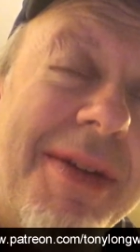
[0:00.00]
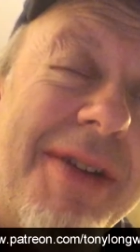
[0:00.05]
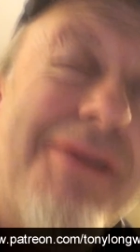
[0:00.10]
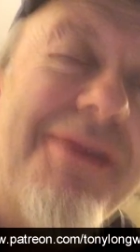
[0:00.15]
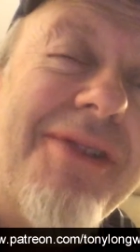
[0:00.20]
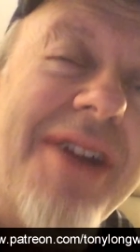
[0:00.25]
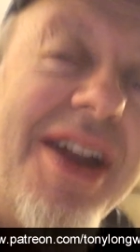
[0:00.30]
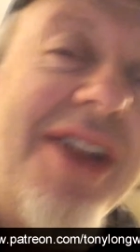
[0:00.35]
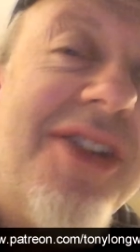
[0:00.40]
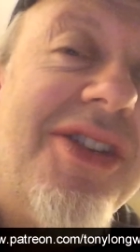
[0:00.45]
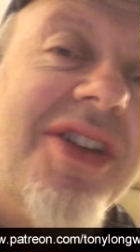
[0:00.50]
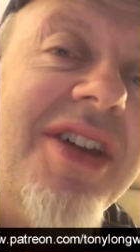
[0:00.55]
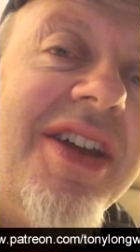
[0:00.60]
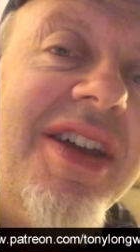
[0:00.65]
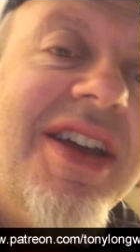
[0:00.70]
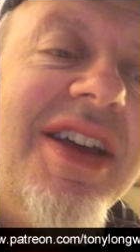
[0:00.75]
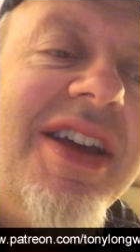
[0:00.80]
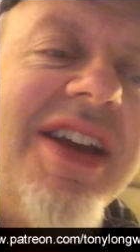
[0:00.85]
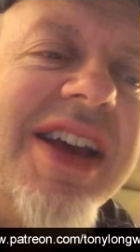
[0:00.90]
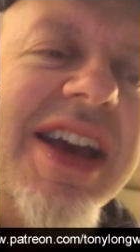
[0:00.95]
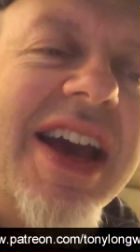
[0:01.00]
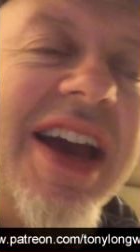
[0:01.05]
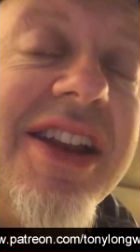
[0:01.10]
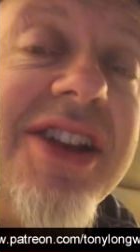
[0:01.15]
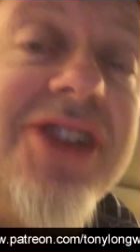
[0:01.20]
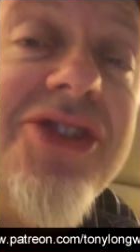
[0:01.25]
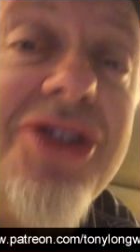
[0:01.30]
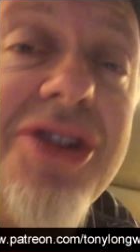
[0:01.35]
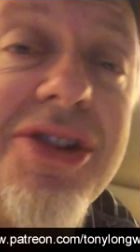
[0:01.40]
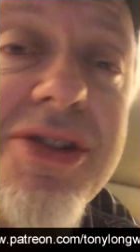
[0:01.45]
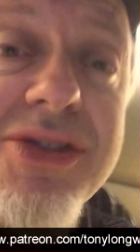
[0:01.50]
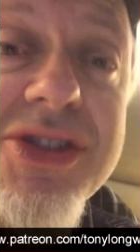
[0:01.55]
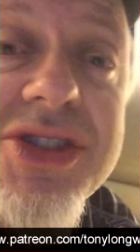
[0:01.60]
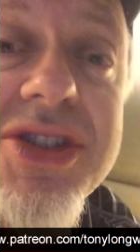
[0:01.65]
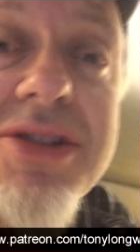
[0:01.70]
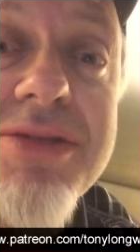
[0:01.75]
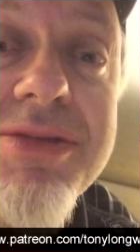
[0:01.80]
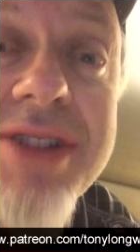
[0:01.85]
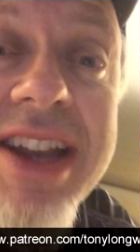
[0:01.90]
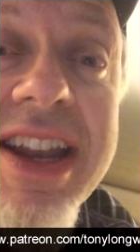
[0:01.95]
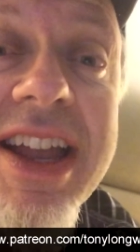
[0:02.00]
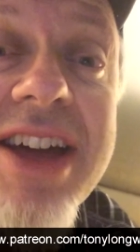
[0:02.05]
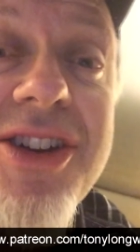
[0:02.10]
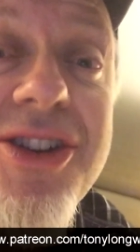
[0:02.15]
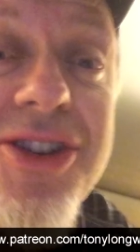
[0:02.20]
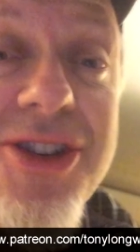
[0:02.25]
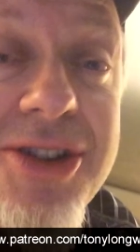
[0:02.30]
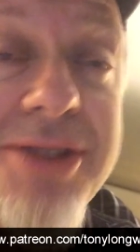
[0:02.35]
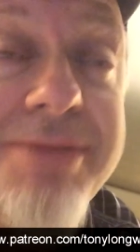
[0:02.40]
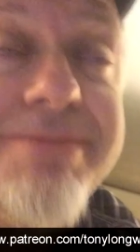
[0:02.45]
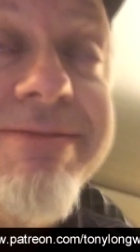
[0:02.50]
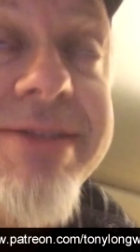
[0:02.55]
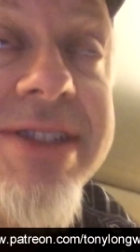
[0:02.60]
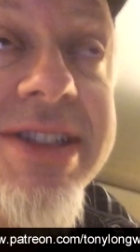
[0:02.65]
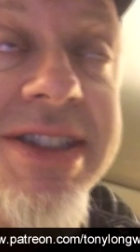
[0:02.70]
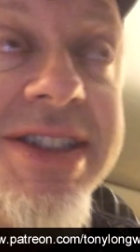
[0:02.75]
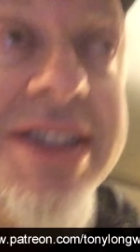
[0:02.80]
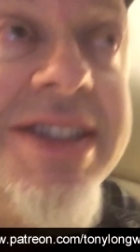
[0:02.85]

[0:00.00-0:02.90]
My friend kindly drove, so I'm gonna let her